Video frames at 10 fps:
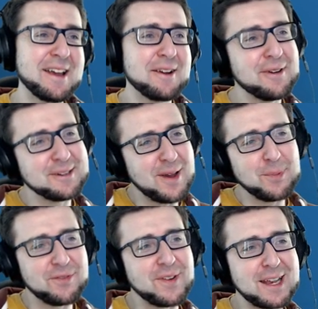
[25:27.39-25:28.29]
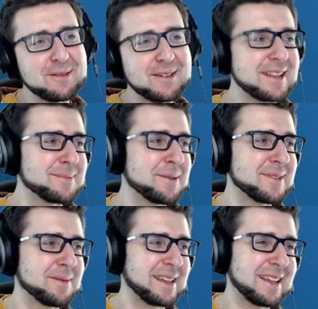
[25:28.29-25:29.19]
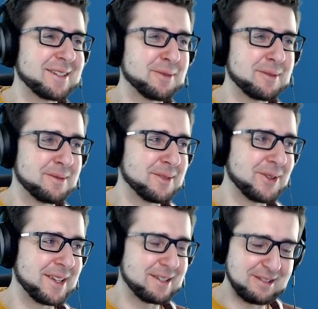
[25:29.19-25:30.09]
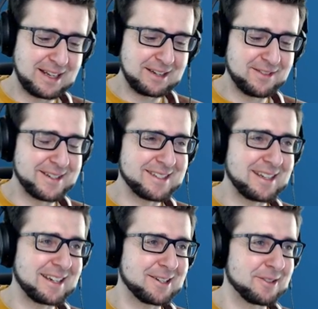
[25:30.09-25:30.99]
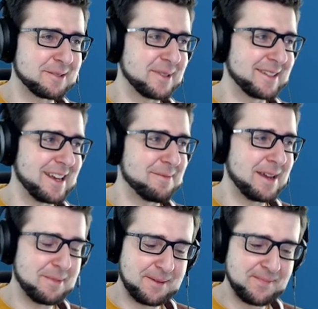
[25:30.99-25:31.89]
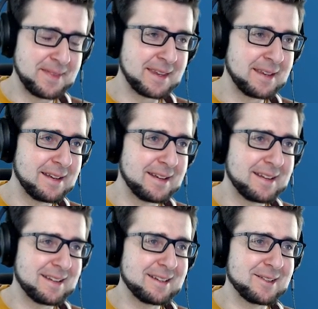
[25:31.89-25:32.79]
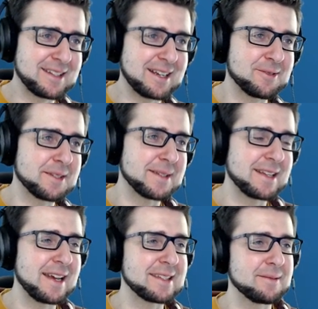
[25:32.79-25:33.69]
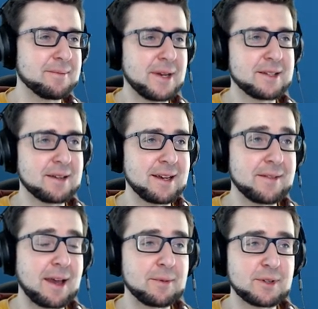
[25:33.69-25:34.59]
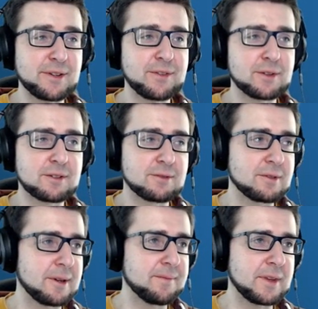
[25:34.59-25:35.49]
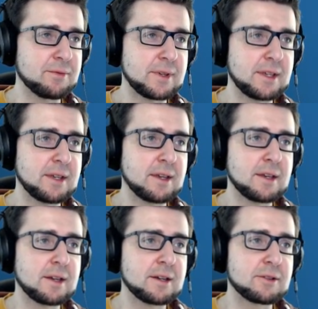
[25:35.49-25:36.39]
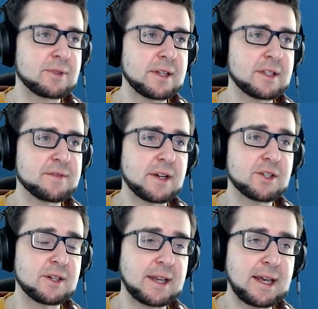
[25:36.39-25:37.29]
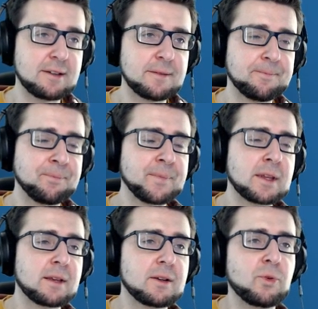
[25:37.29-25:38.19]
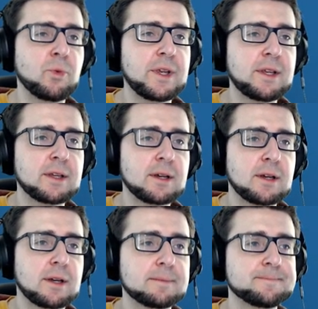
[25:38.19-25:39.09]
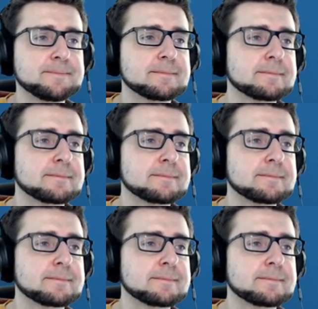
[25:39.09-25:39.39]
which might be fun. That might be something that you were into, like if this is like a Christmas game, maybe. It looks like Christmas lights, um, but uh, yeah. But if you um, if we run this function again, we um,